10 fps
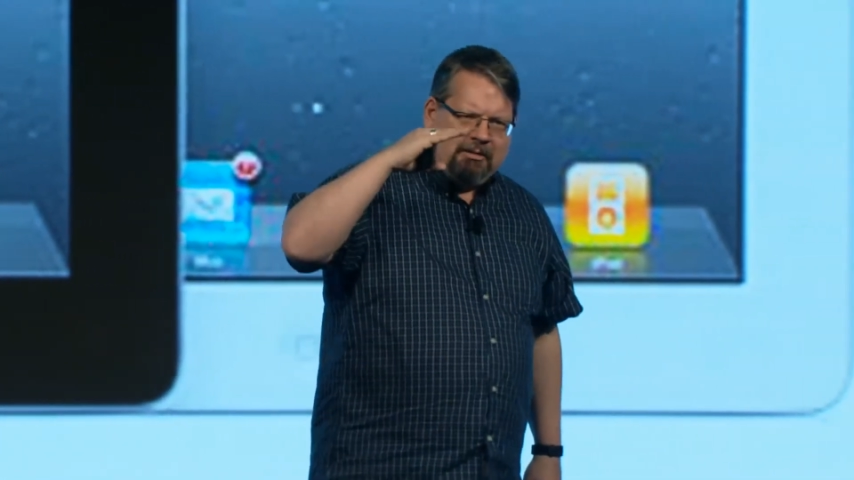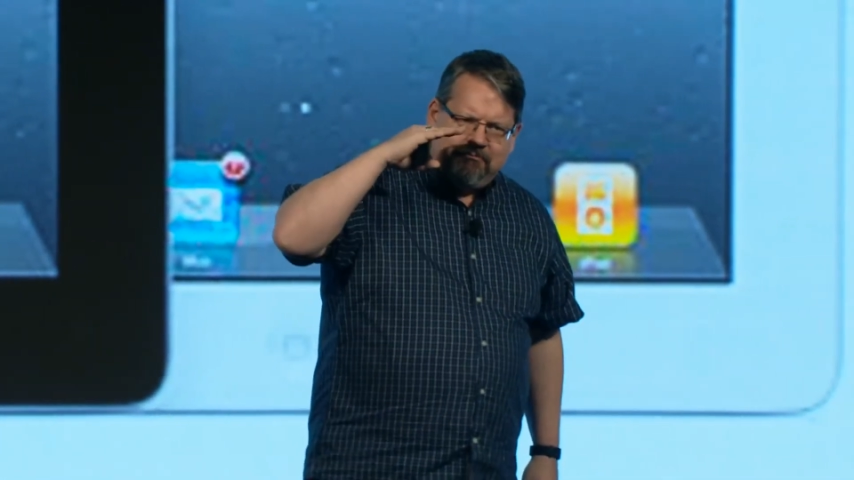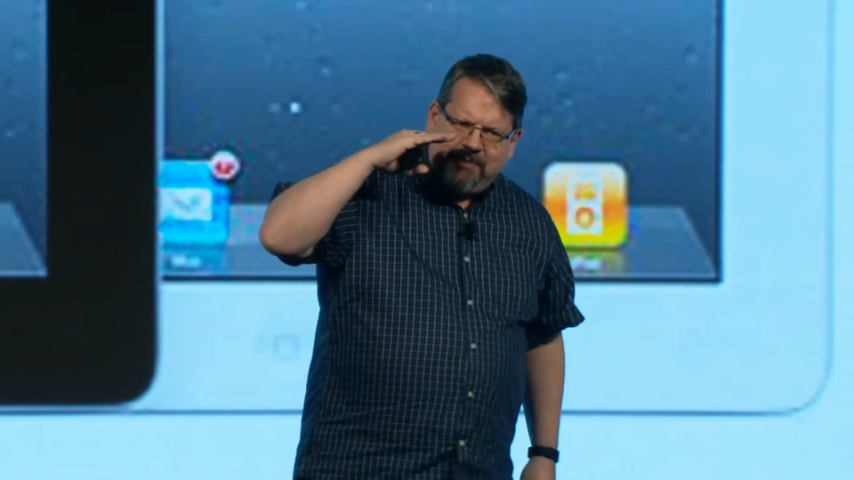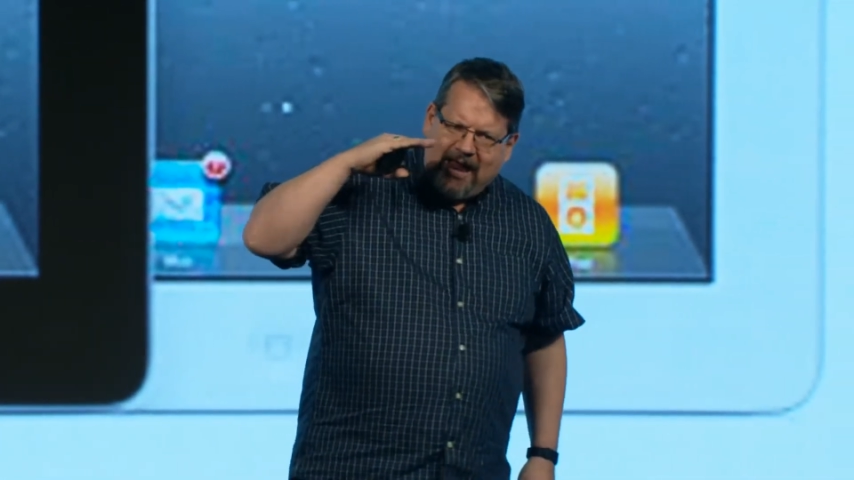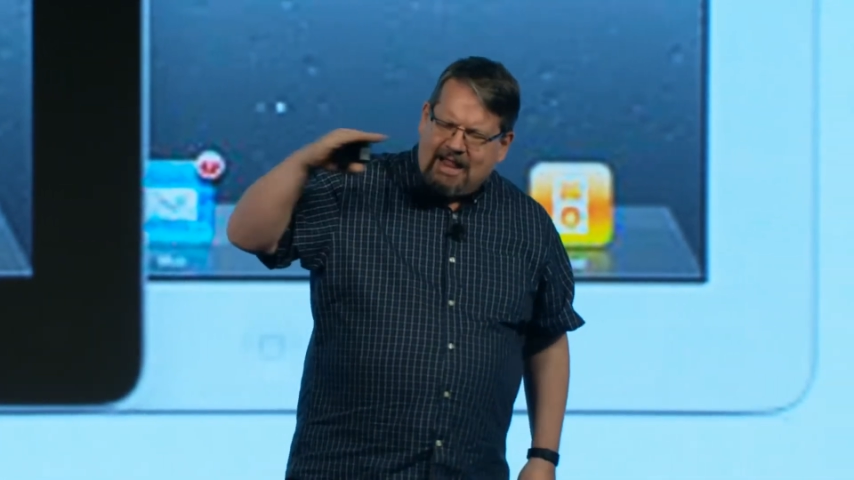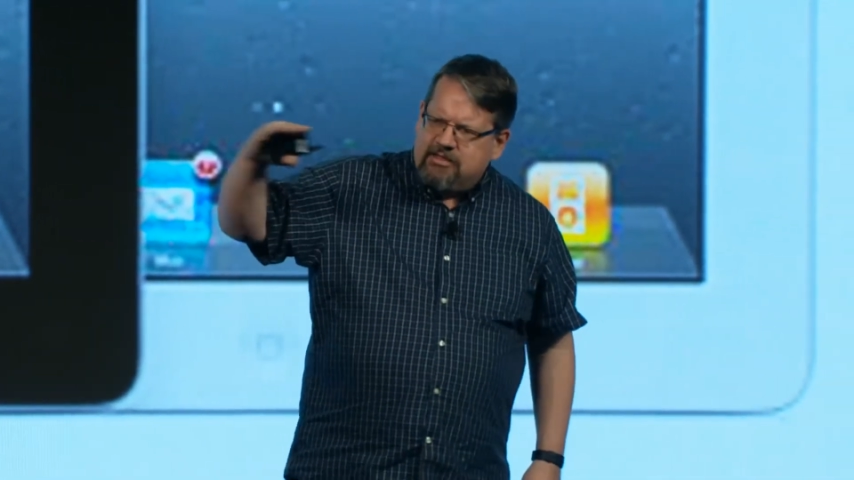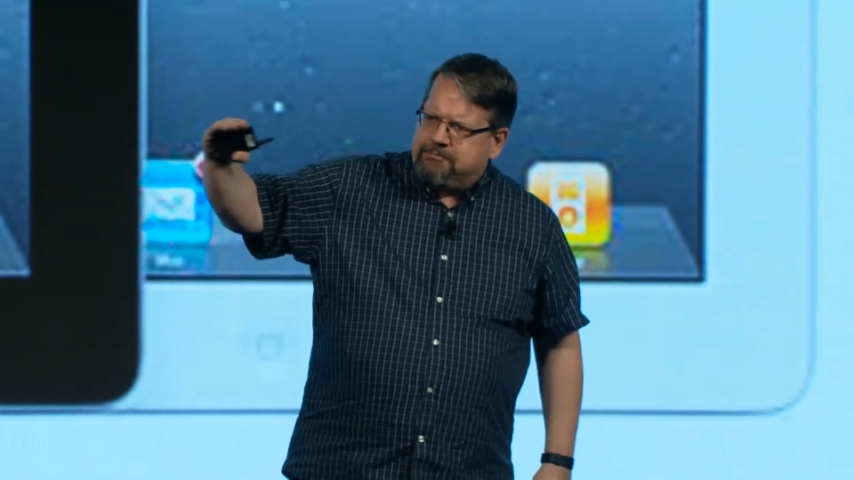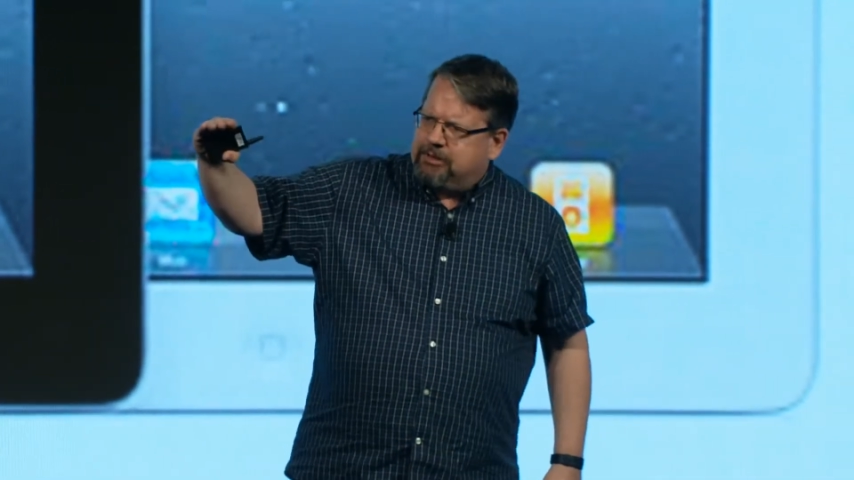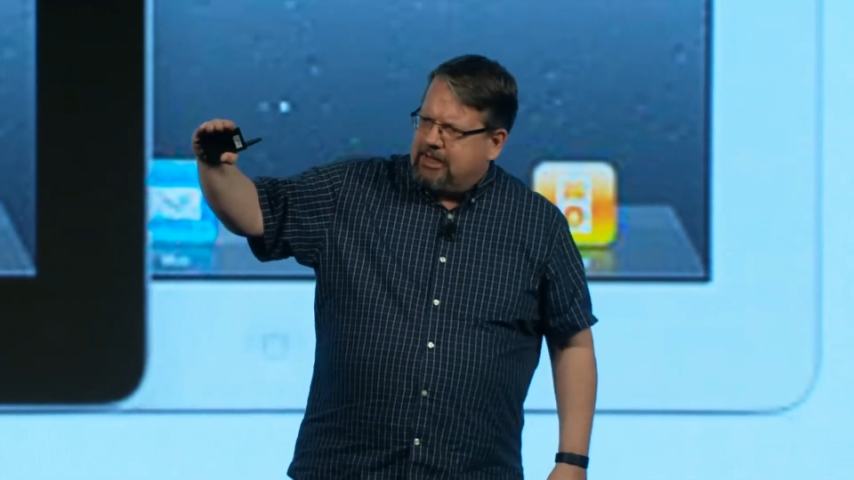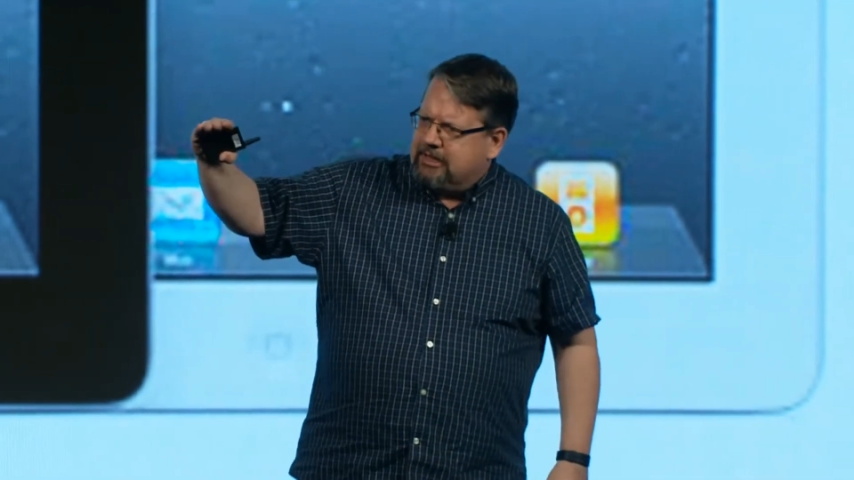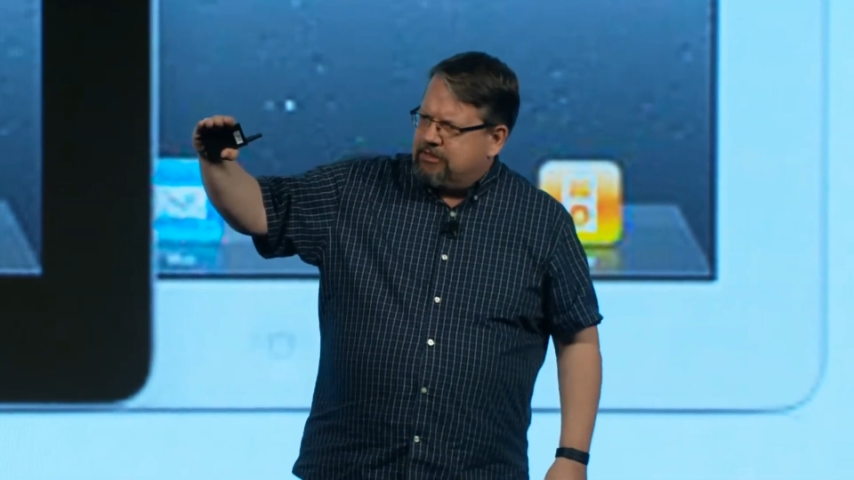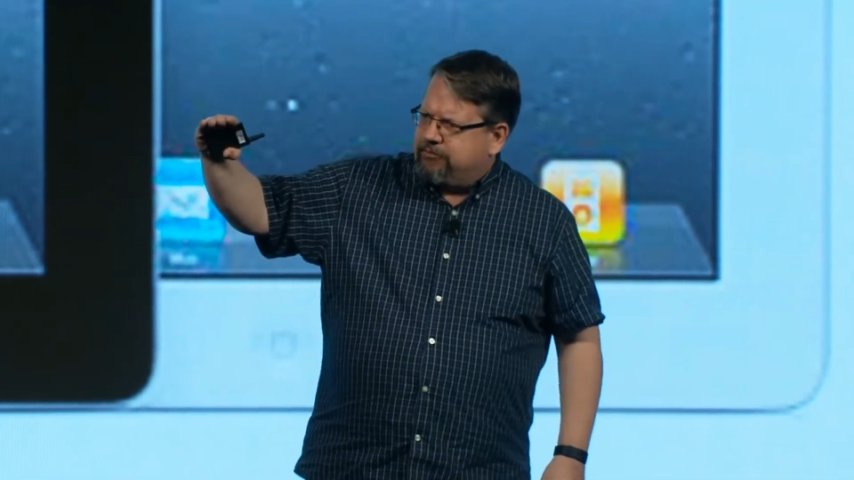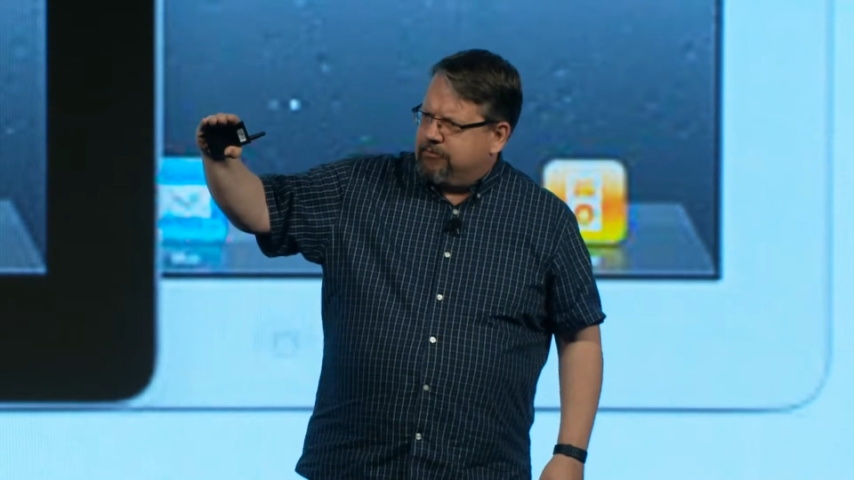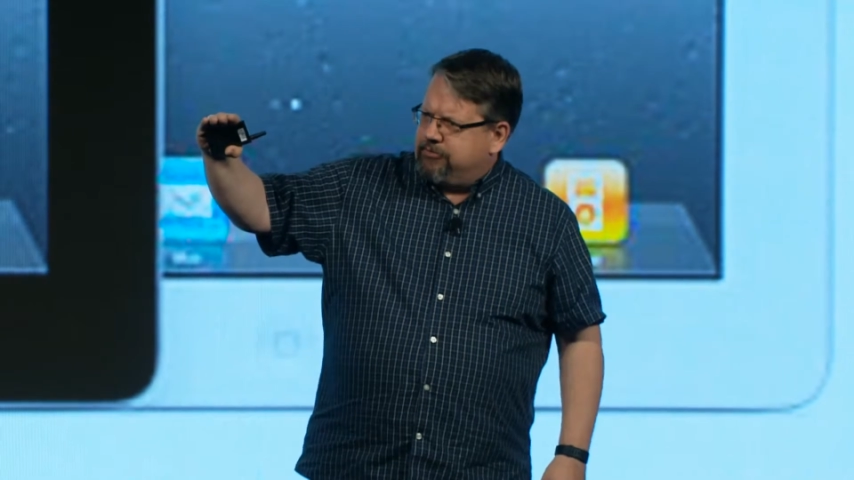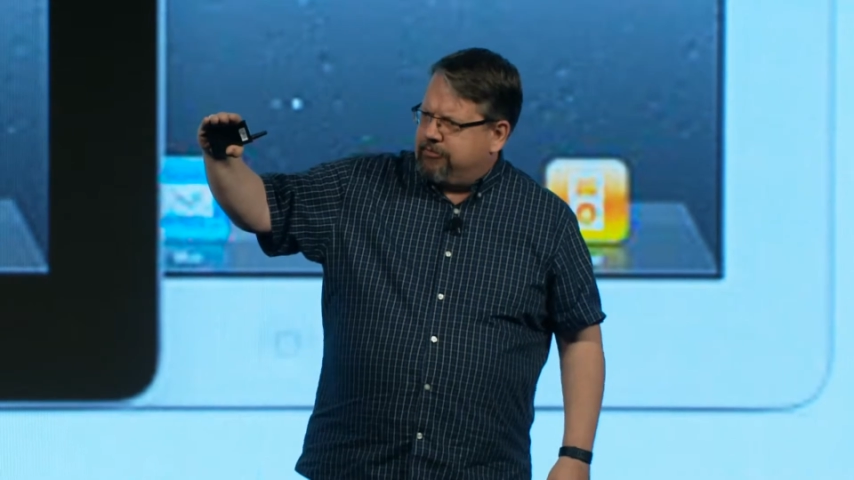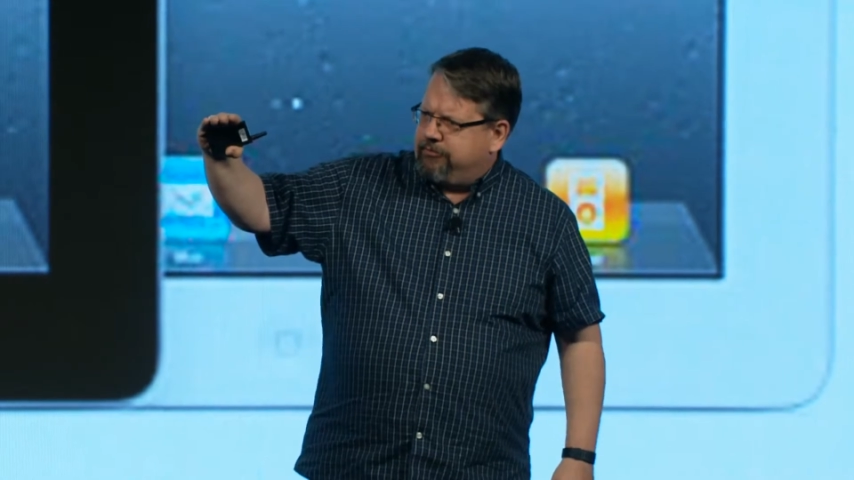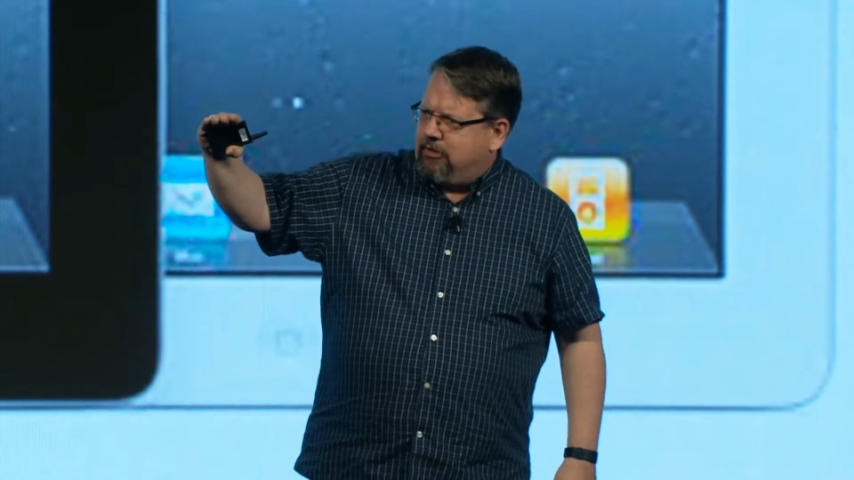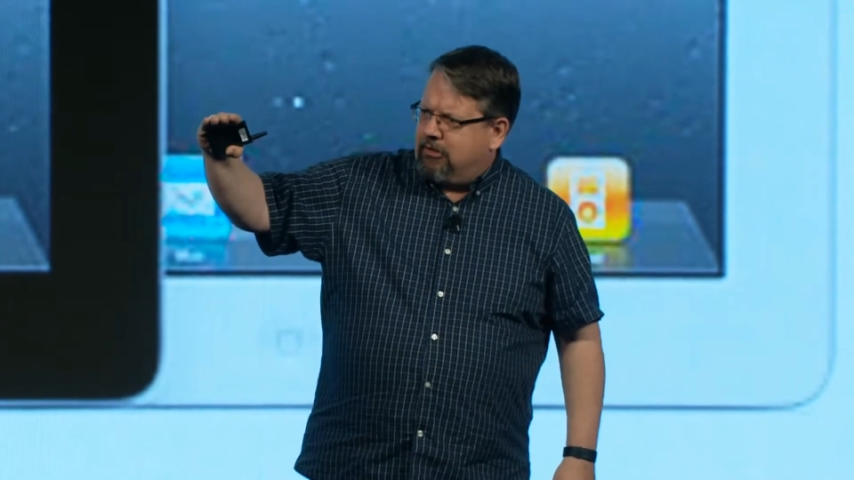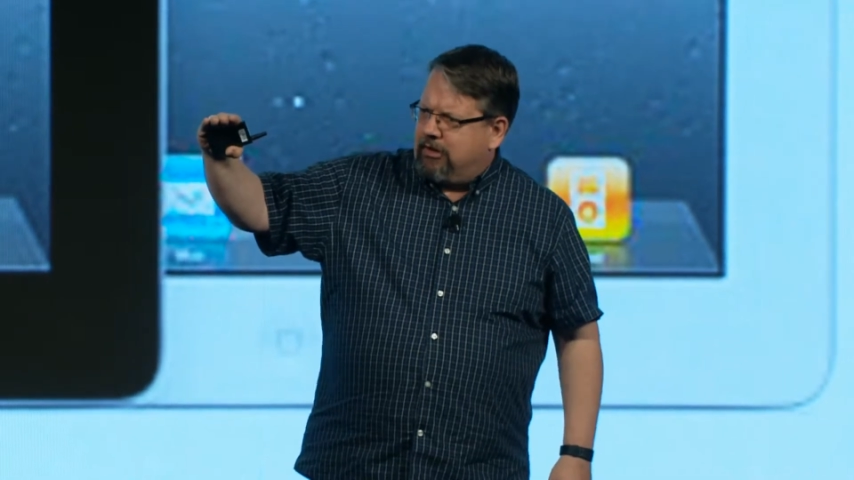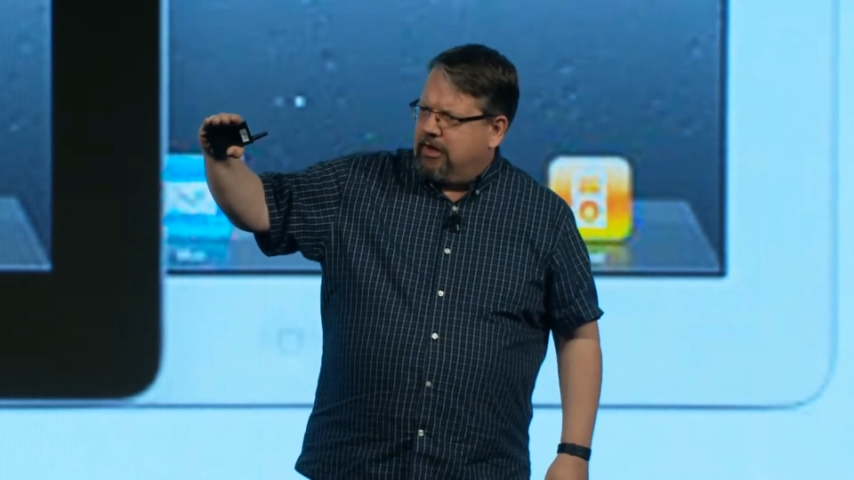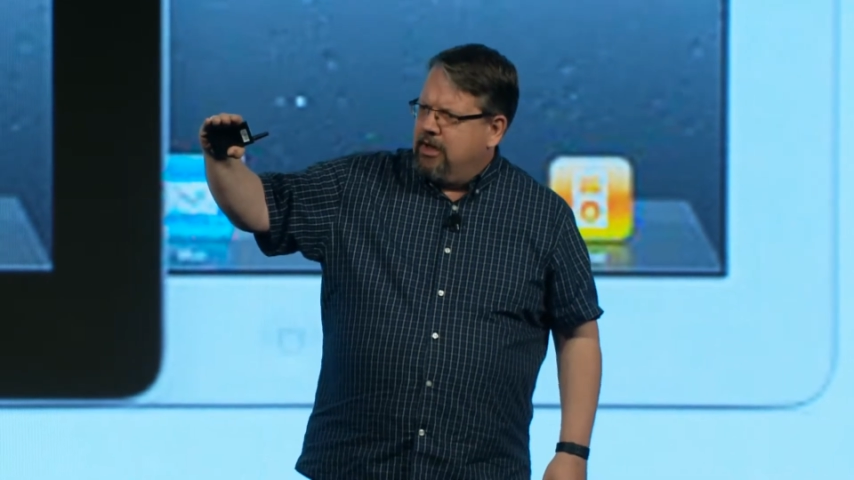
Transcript: bans plugins from Safari.